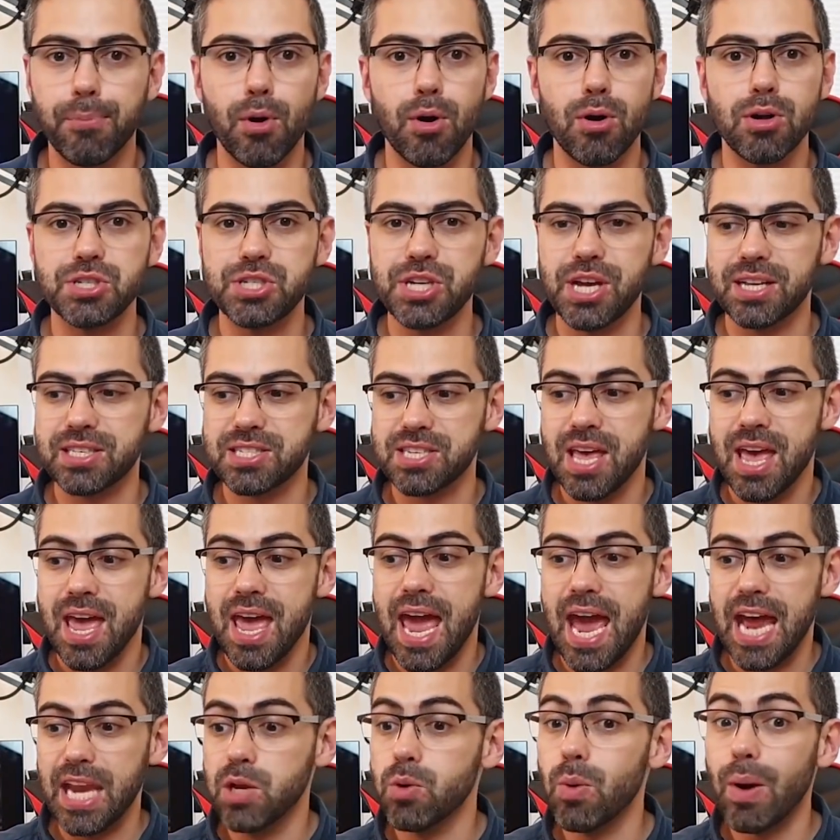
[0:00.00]
projects
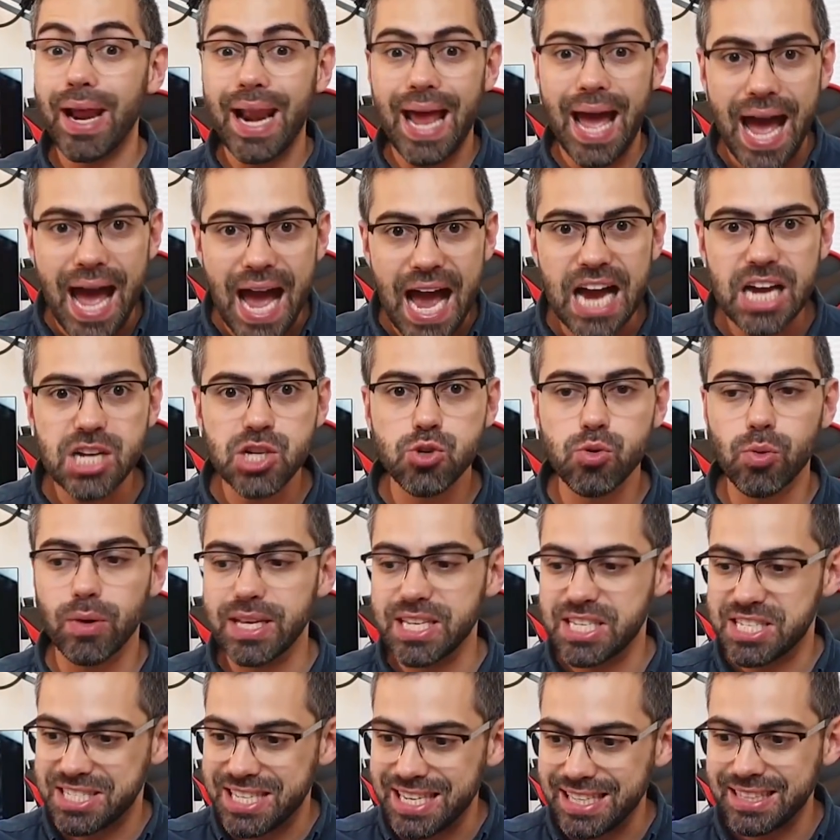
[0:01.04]
and you are
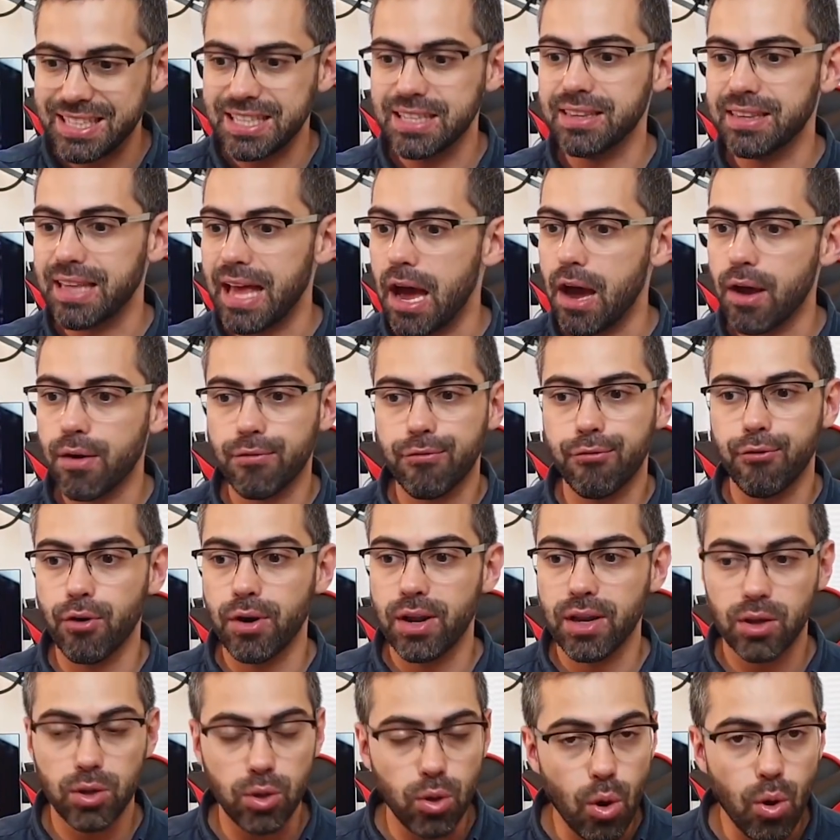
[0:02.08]
actually sitting down
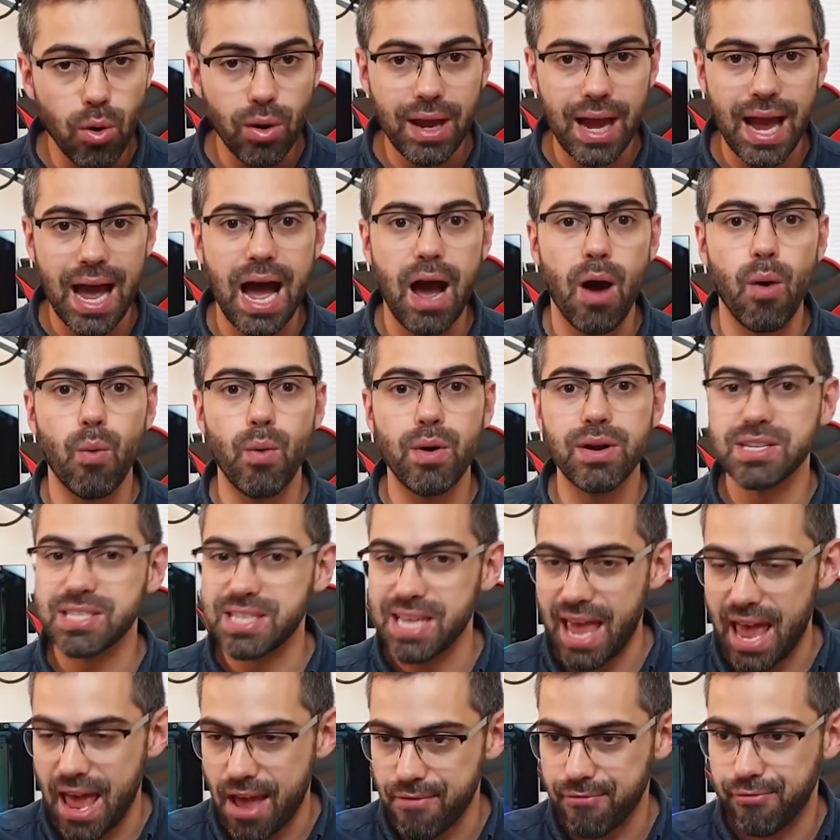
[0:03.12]
for long
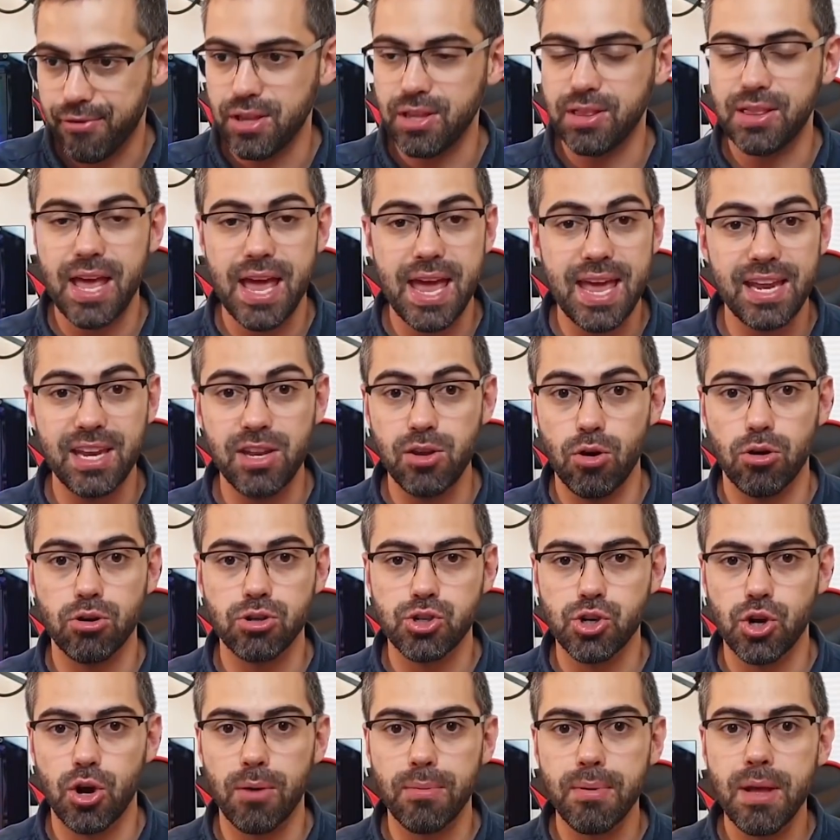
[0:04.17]
hours every day in your
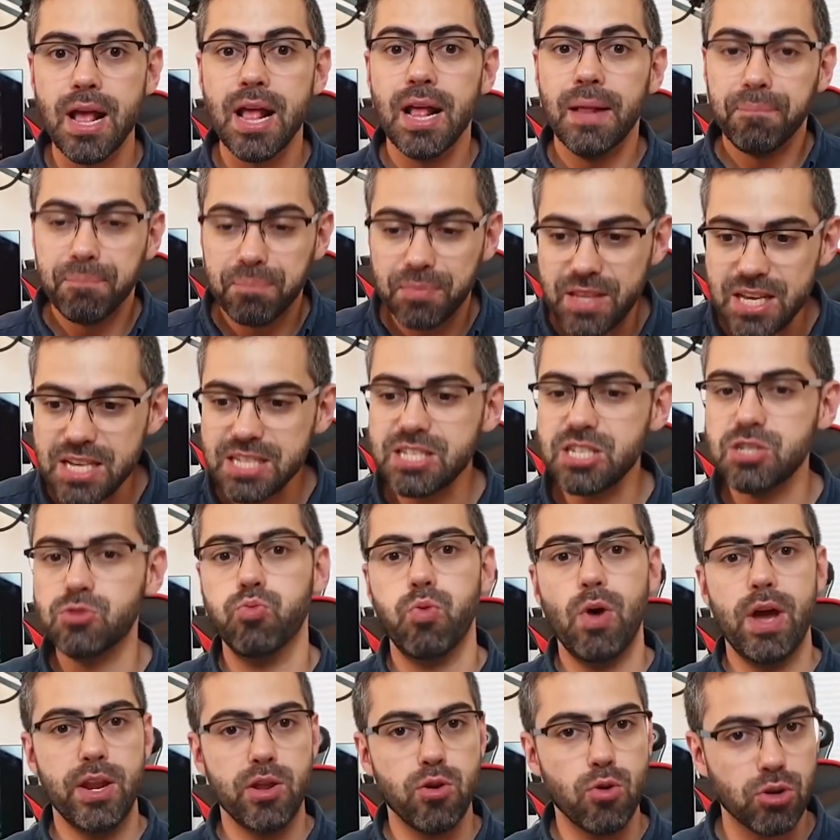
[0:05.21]
job, this is
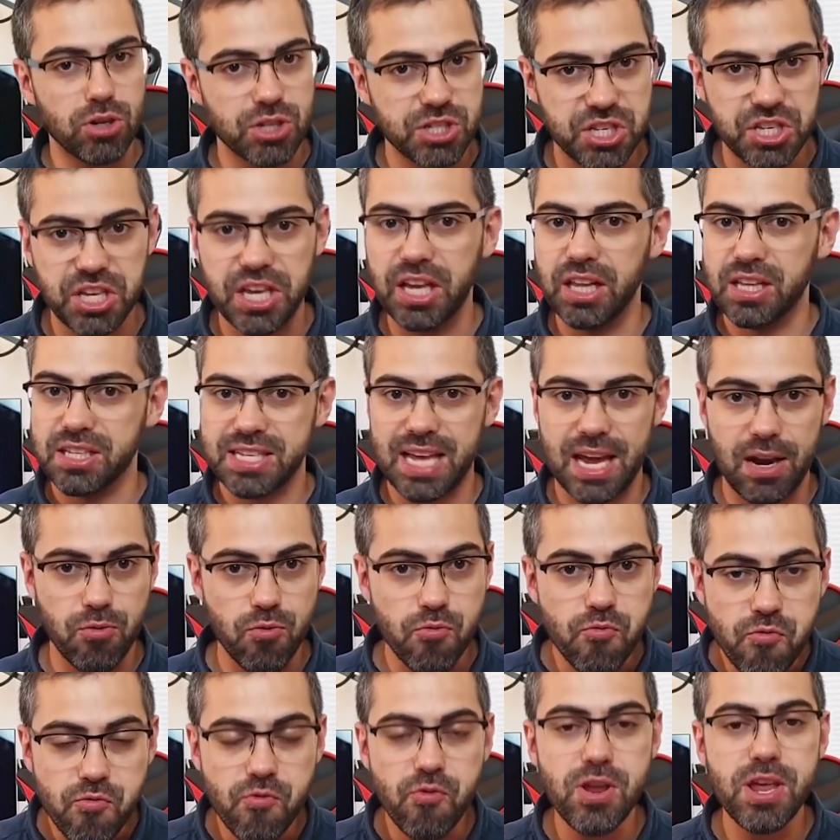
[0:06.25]
where your skills are
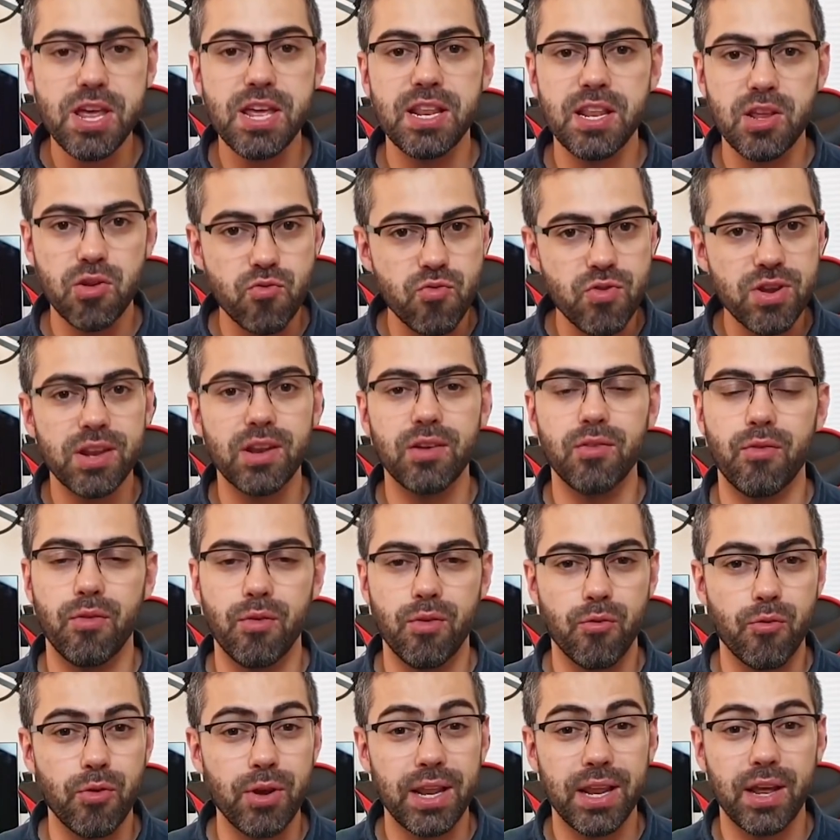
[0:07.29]
really, really,
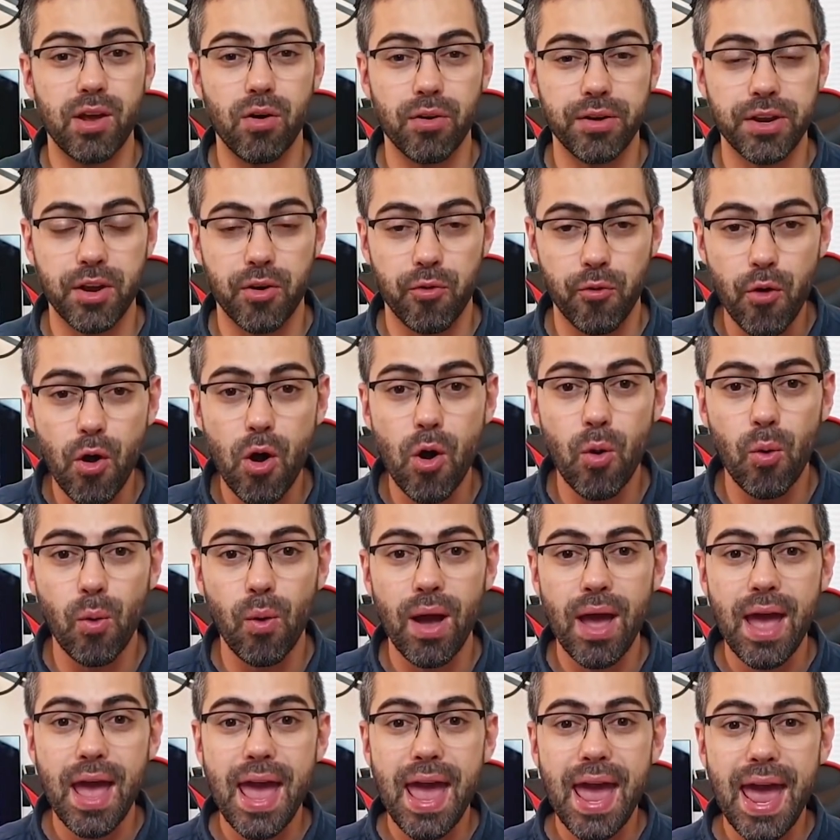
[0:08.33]
really gonna grow.
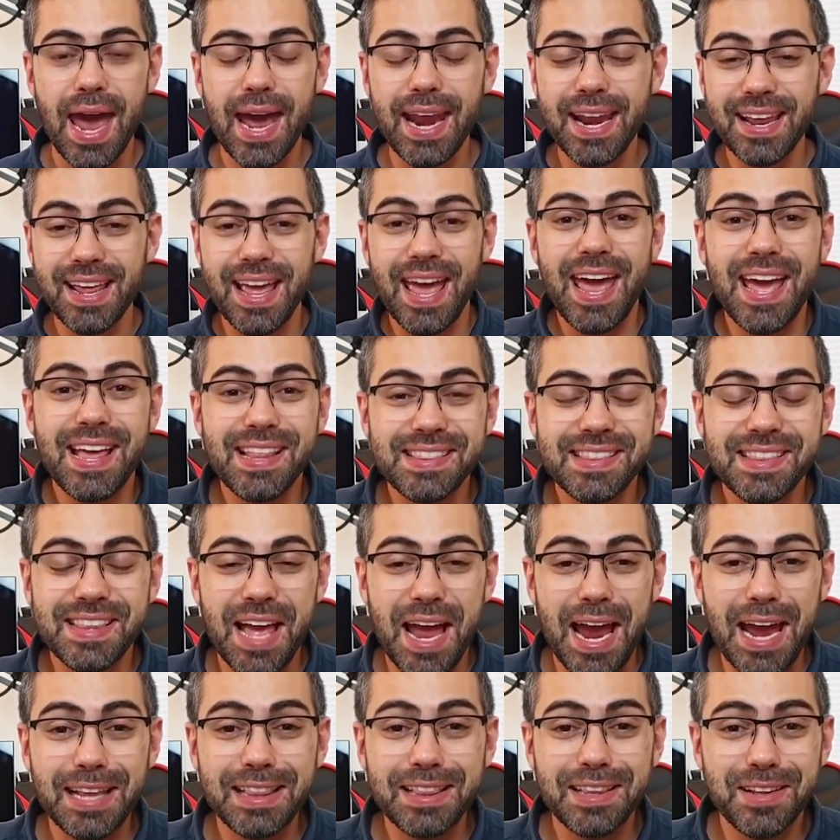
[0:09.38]
And, and,
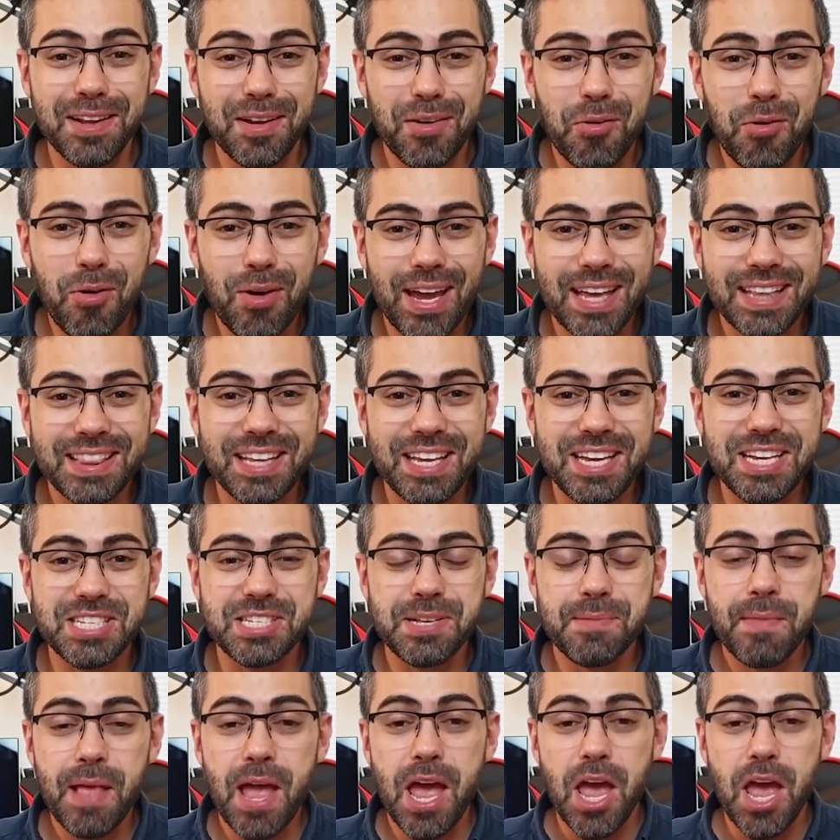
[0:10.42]
and look at this